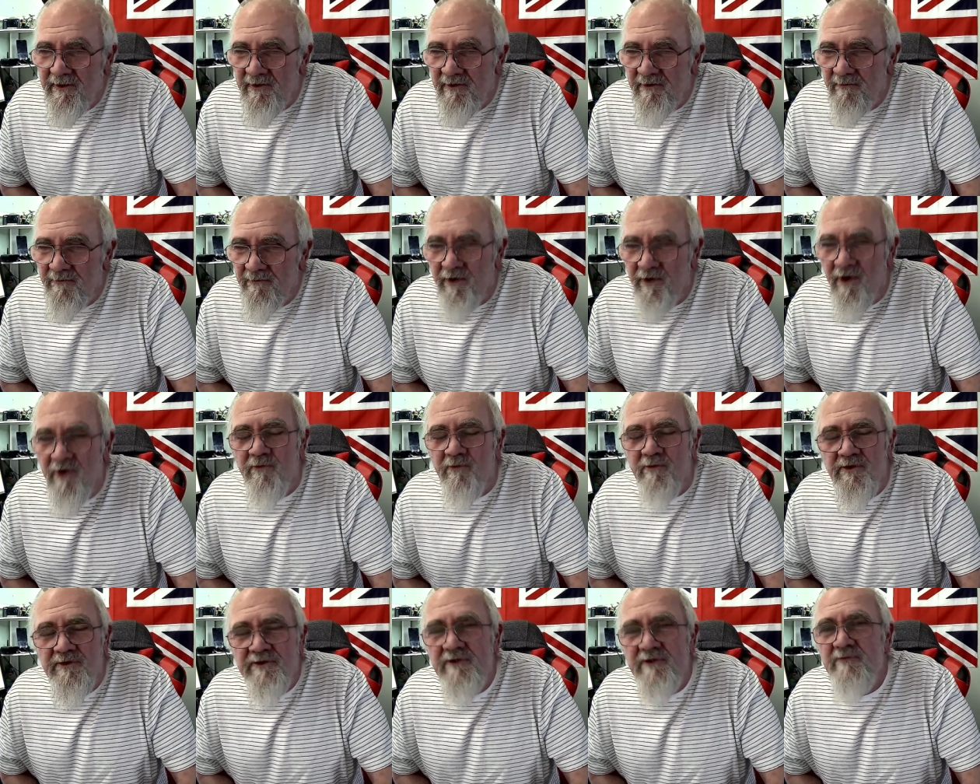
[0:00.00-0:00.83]
But
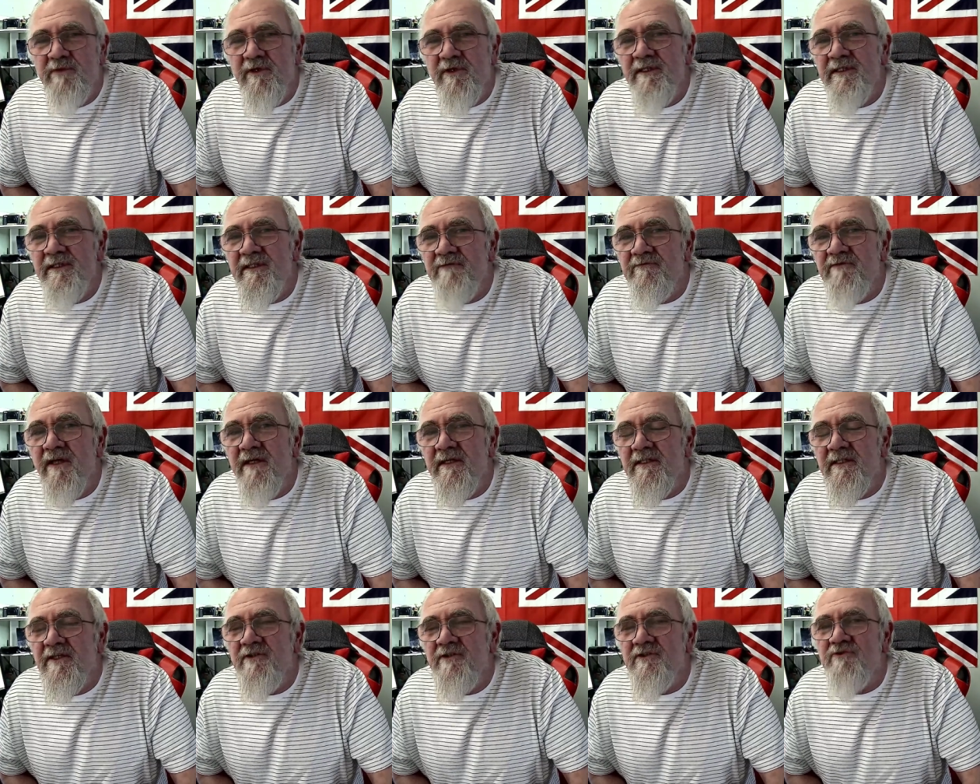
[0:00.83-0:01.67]
would you believe they
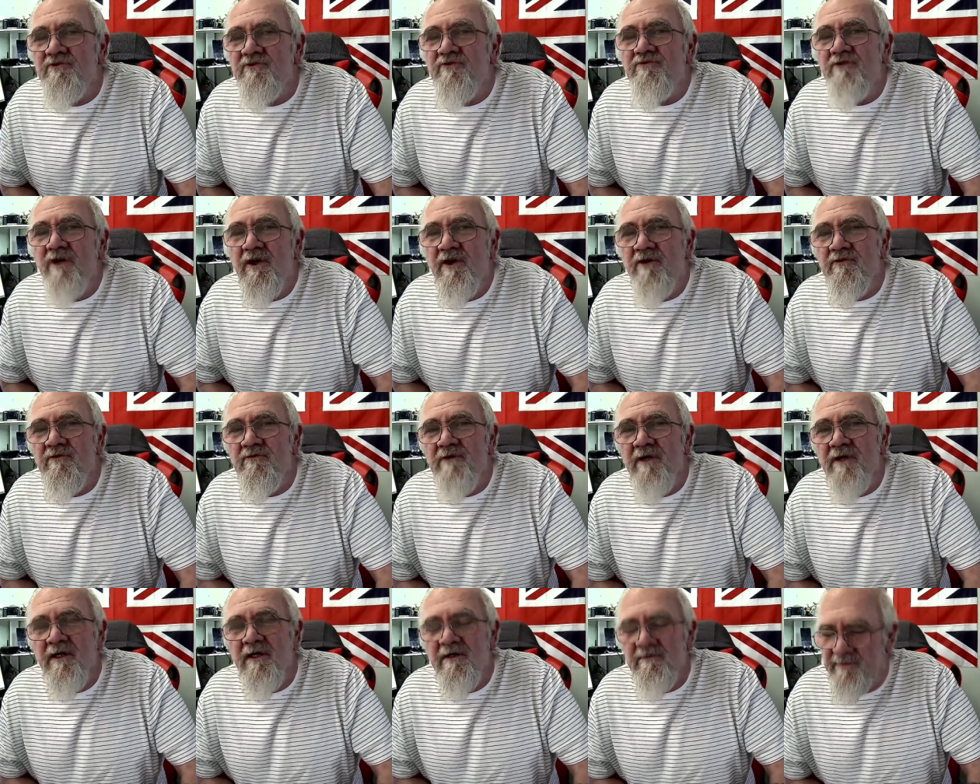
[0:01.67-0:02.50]
can grow
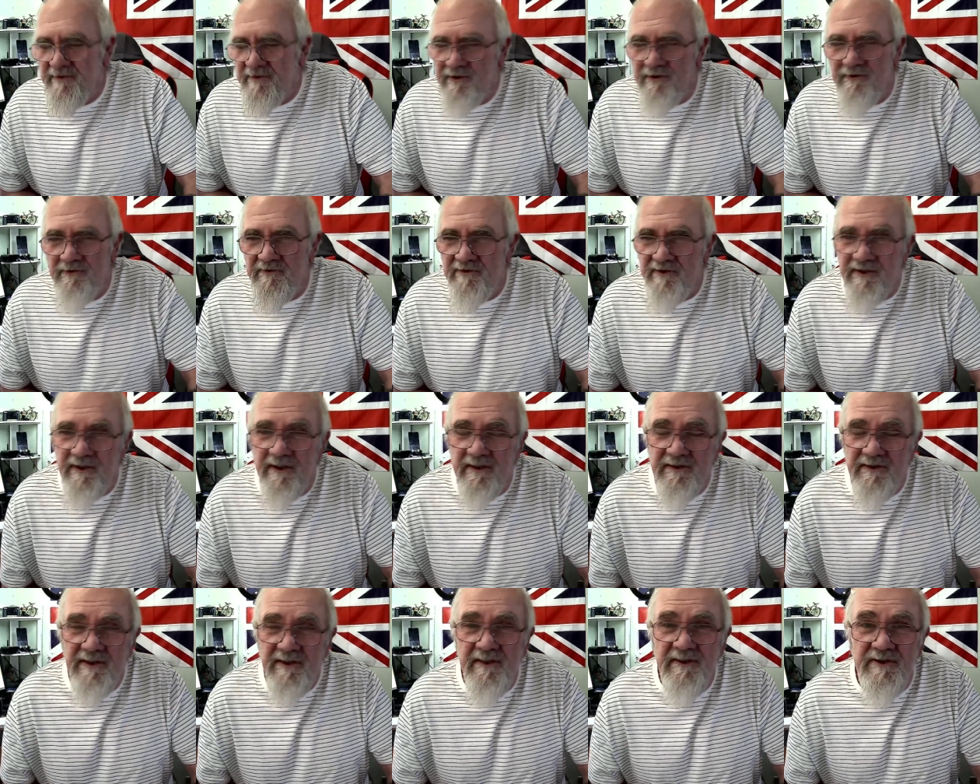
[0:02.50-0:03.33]
up to
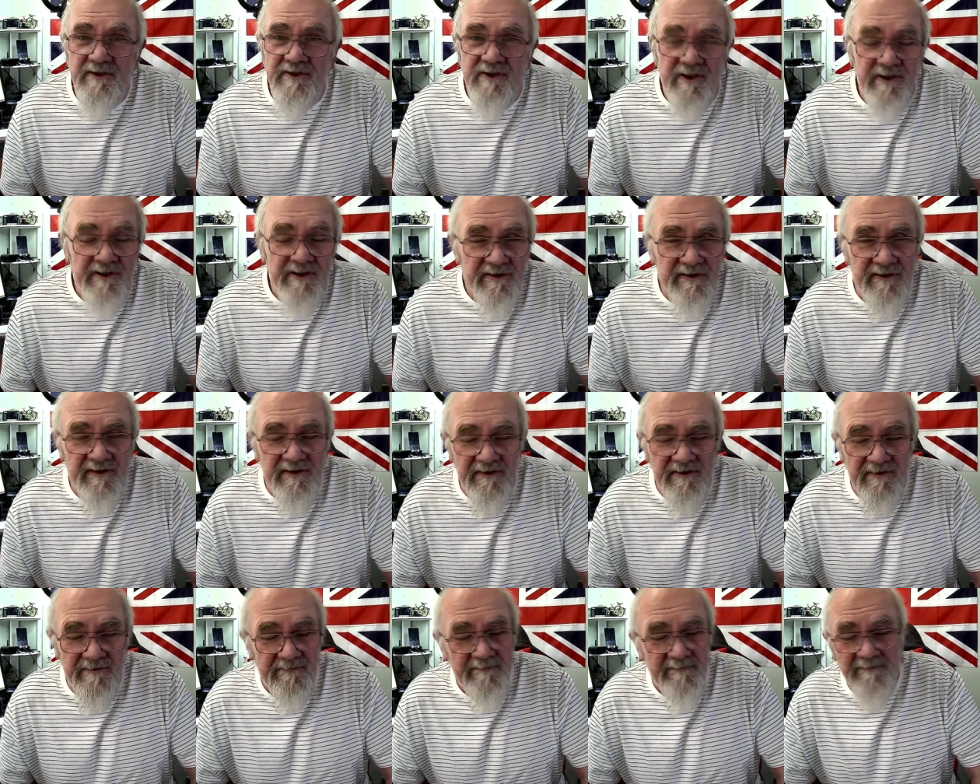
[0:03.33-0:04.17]
6 inches?
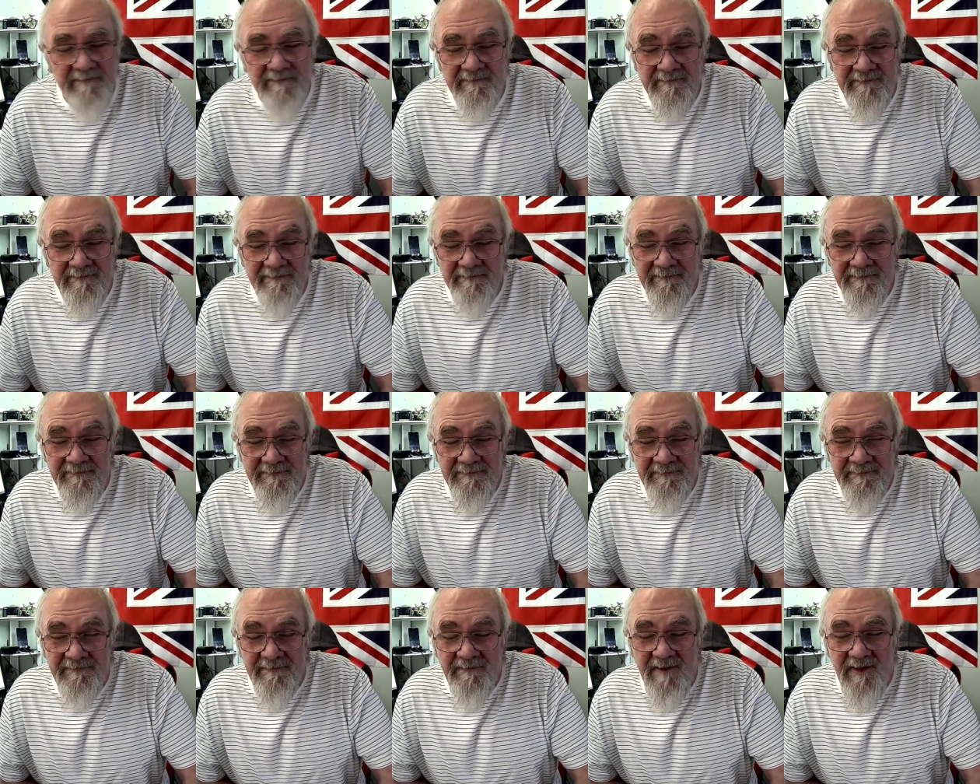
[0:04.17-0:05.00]

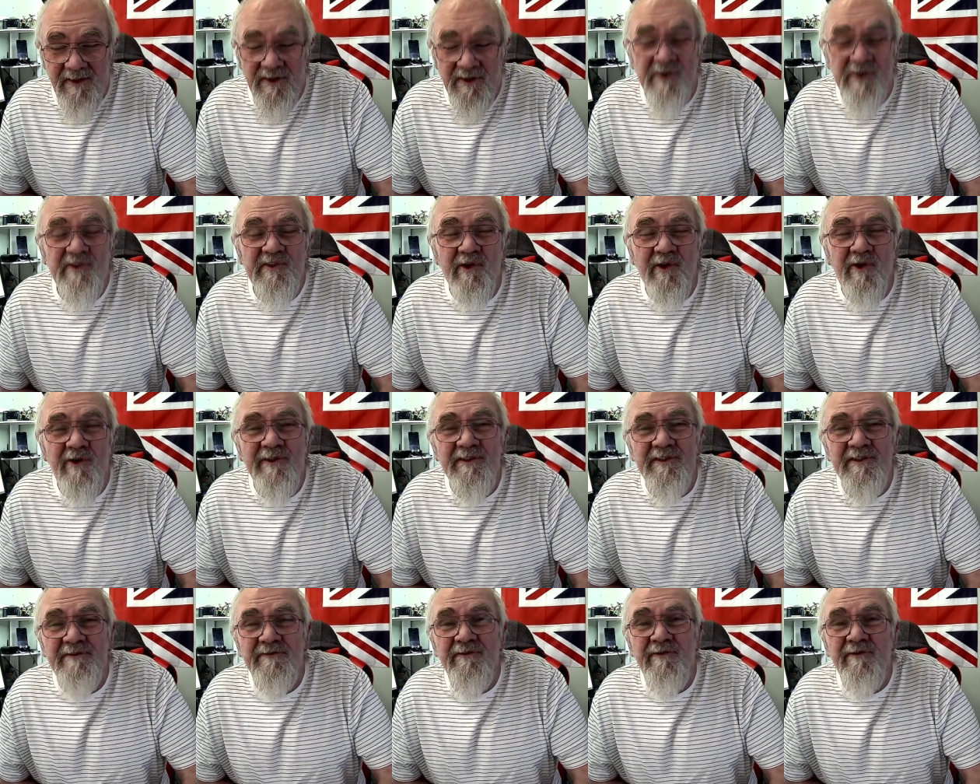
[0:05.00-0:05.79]
The size of a